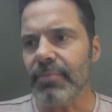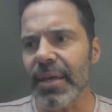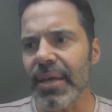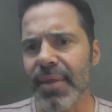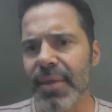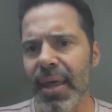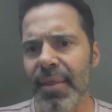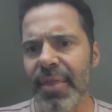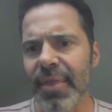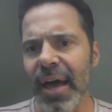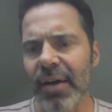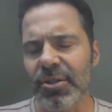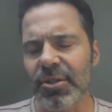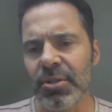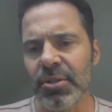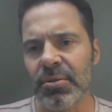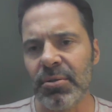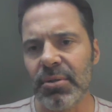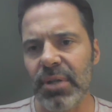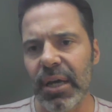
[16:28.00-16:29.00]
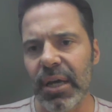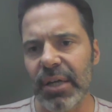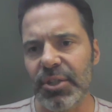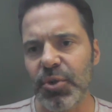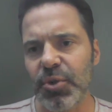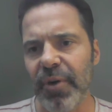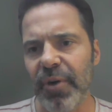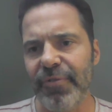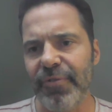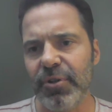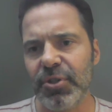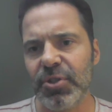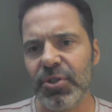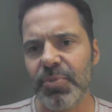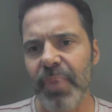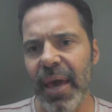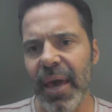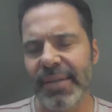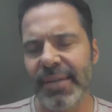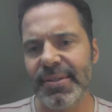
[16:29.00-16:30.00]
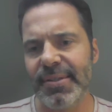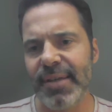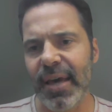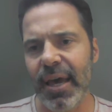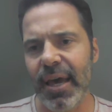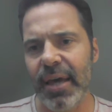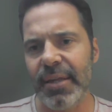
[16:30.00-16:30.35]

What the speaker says: 10,000 square foot space